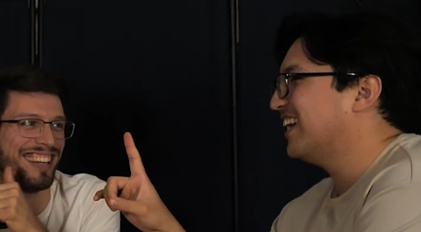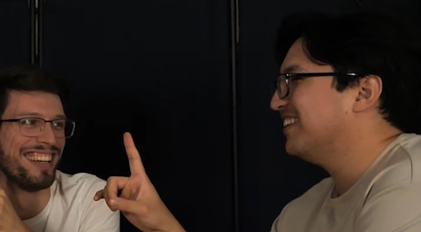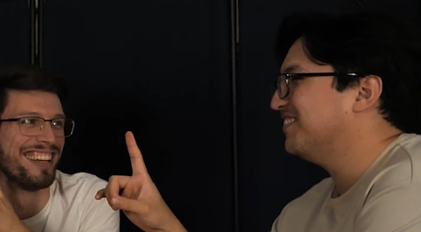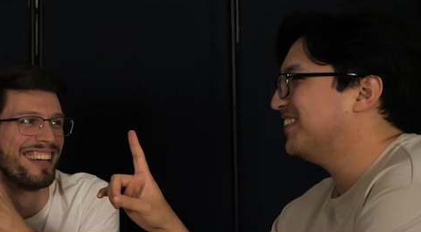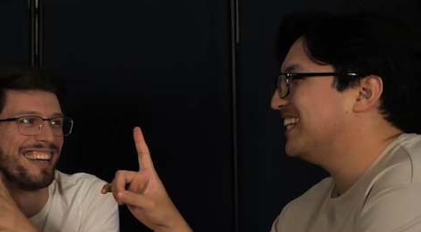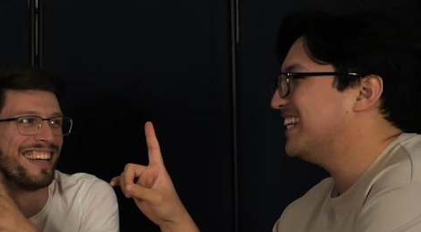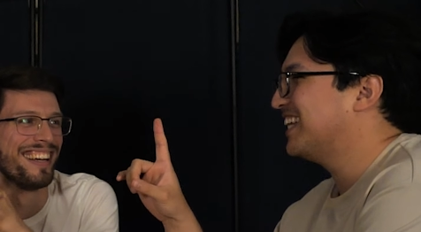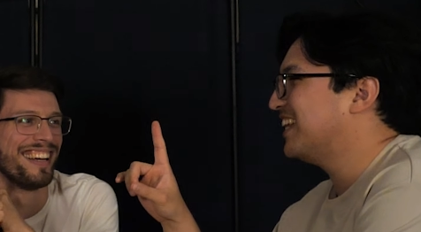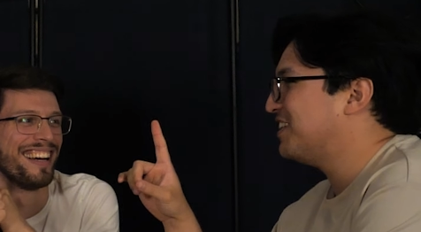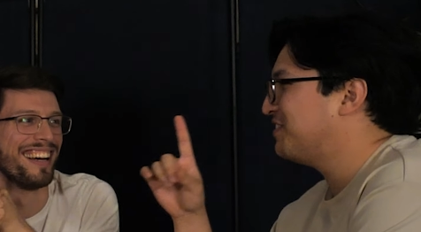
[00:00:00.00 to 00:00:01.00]
Speaker 1: on, we need
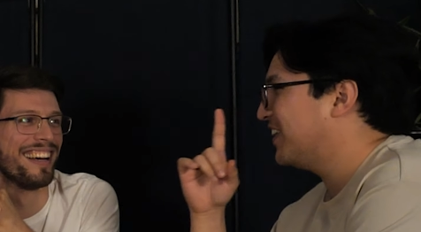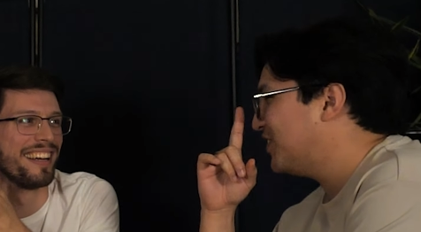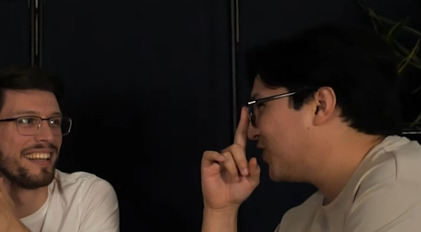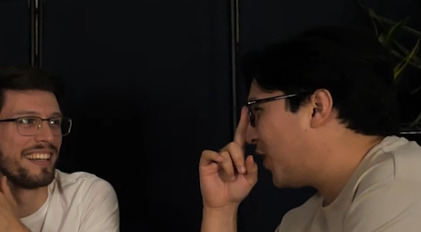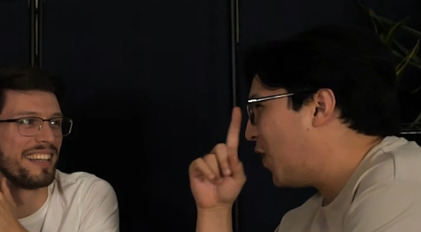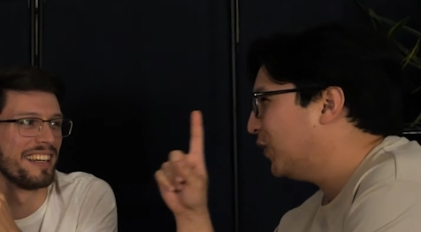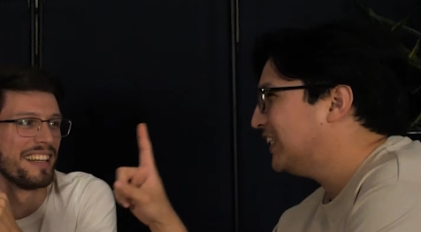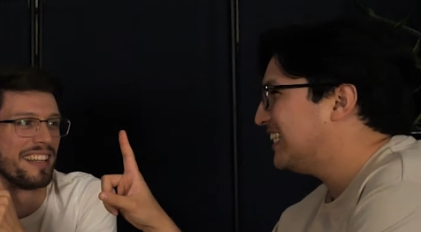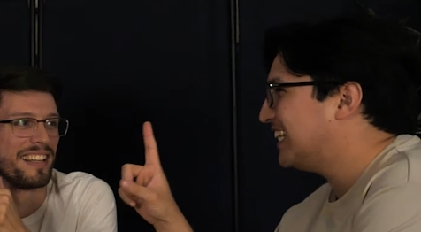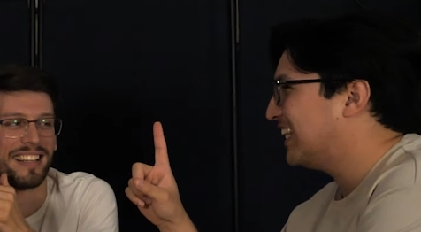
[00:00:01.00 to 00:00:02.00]
a clarification. You can
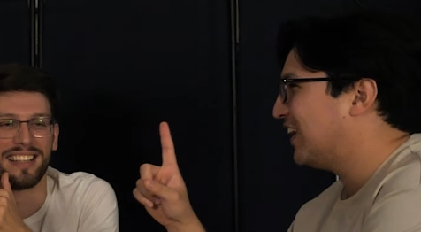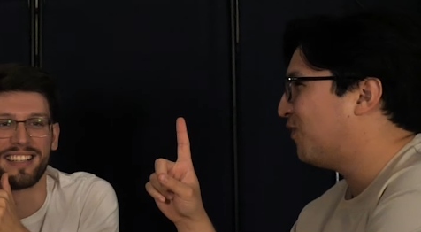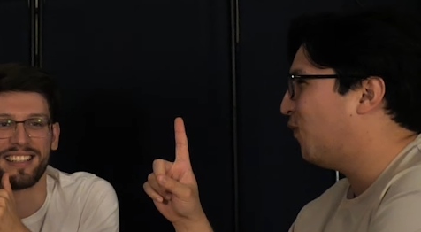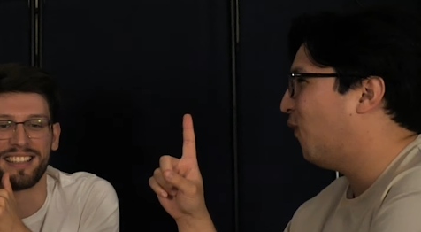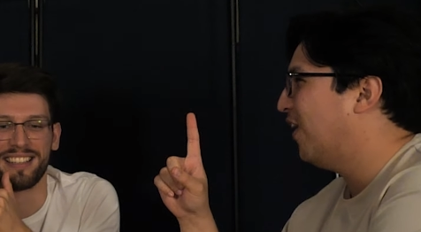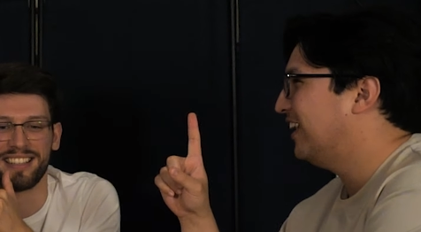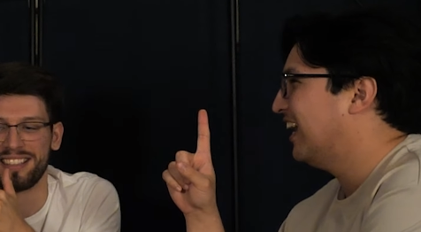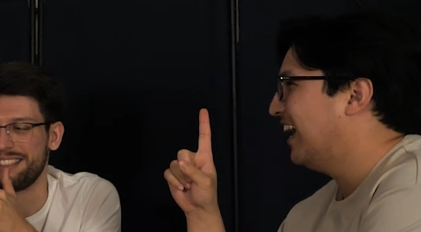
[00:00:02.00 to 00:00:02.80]
only declare 1